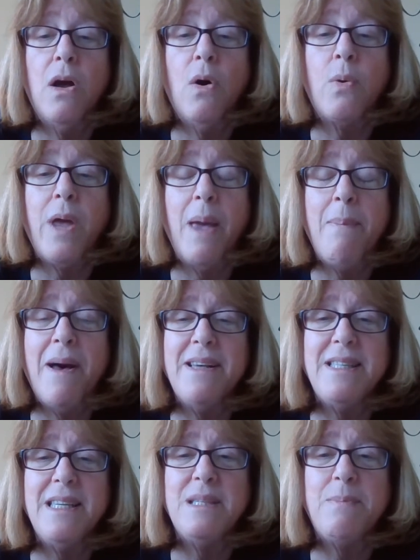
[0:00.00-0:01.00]
Okay,
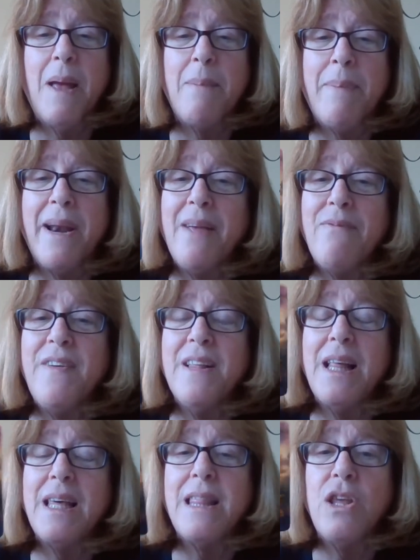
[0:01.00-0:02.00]
Pisces, but I feel
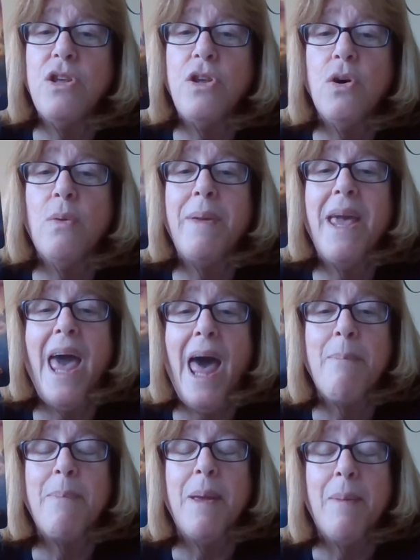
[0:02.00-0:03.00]
like that you'll be
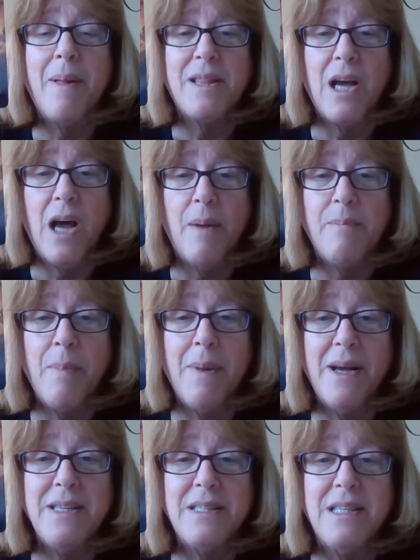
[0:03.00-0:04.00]
happy about the
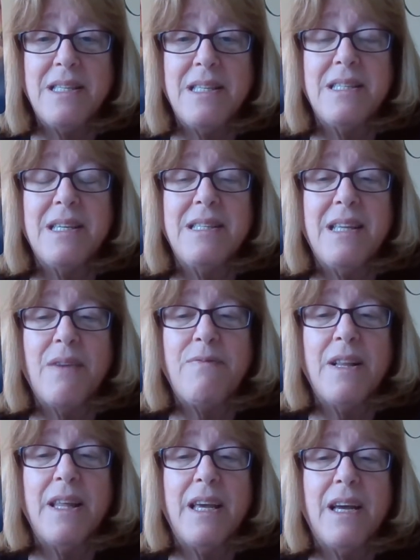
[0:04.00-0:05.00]
compromise. This is
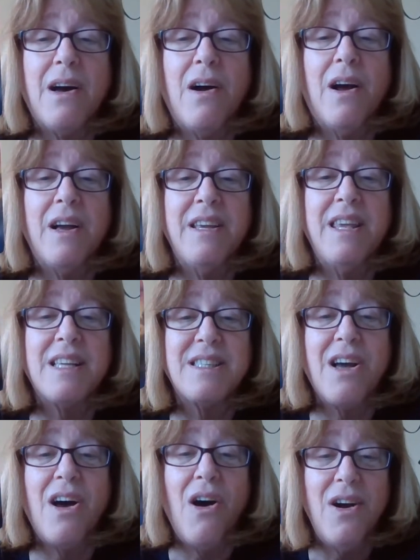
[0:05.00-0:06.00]
definitely a yes
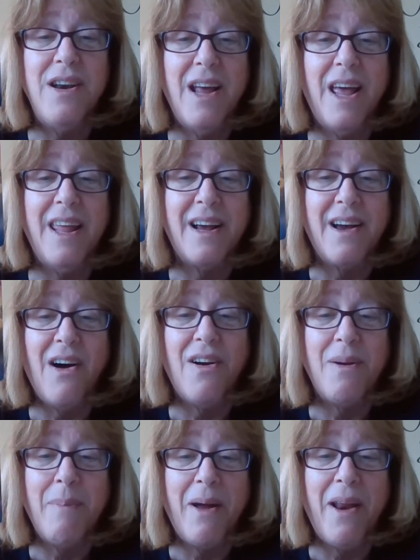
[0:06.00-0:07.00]
card and a
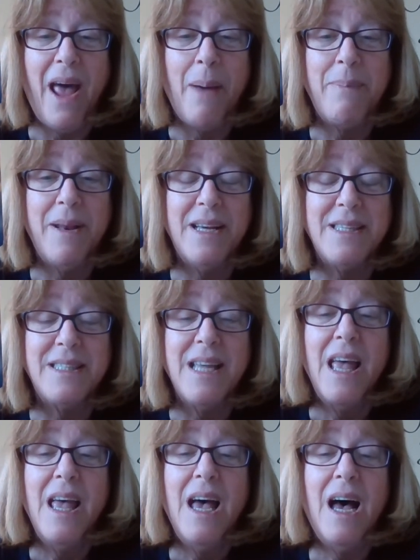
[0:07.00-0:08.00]
card about happiness.
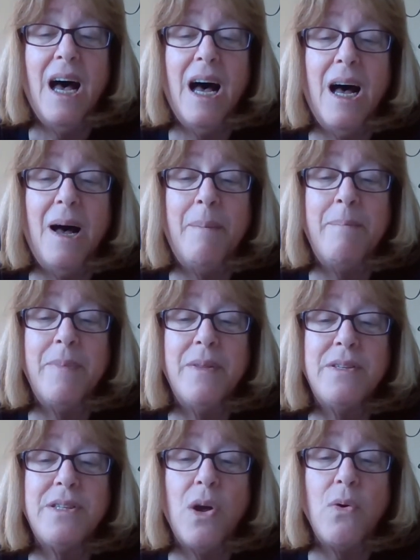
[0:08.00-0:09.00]

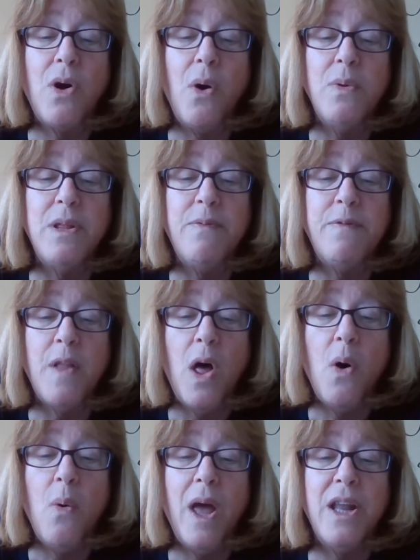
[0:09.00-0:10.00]
So go with the
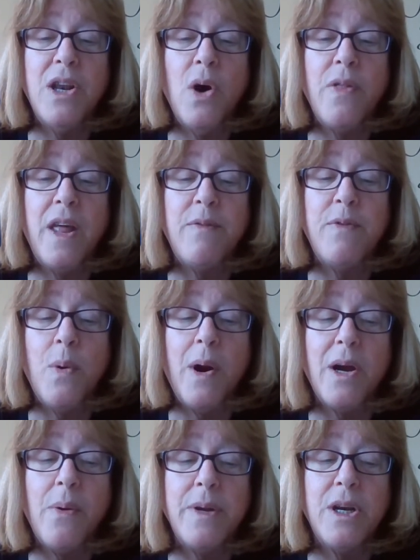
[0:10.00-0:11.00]
flow and know that if you
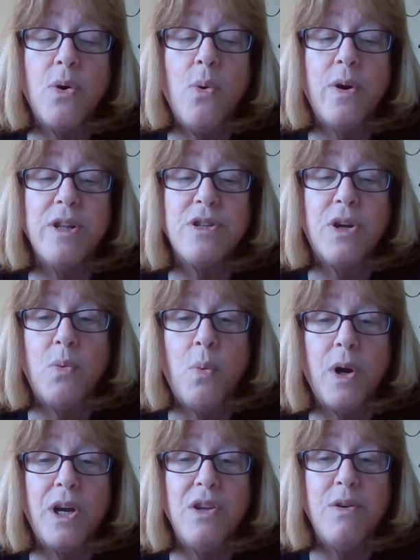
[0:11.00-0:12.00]
are going to court, it's going to
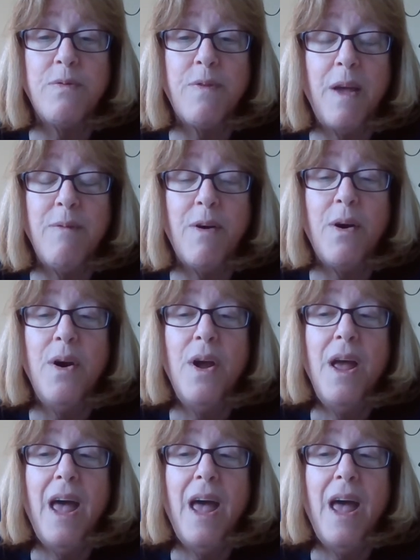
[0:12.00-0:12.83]
work in your favor.